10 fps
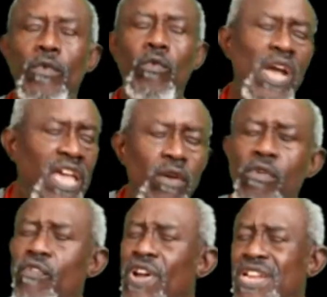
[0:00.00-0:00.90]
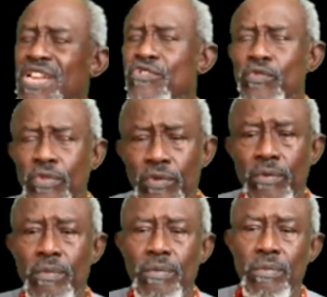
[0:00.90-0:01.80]
Where can we find the truth
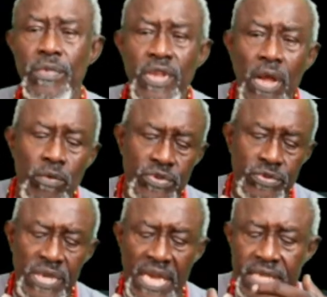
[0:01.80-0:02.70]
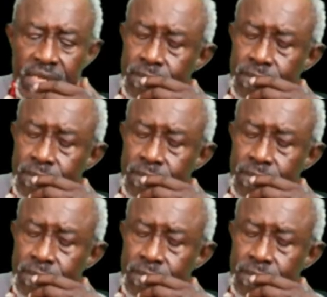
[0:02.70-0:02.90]
in our society?